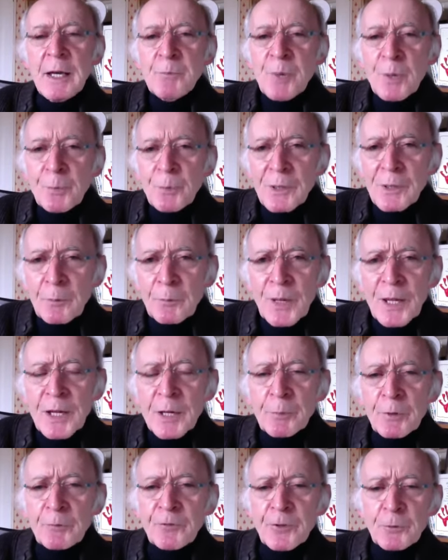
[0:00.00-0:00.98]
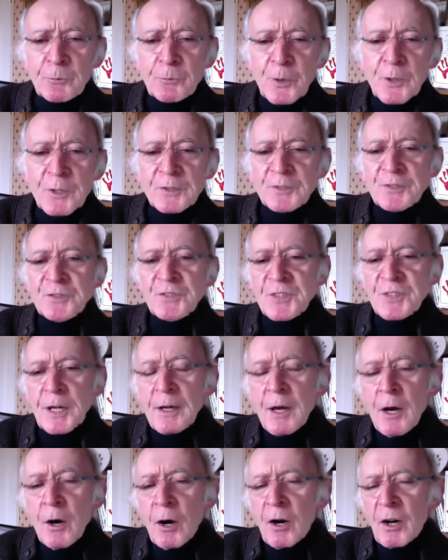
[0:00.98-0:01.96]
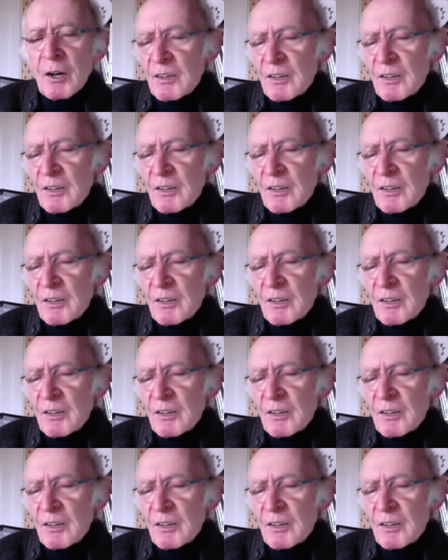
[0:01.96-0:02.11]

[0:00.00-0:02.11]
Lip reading: People complain about footballers and say, oh,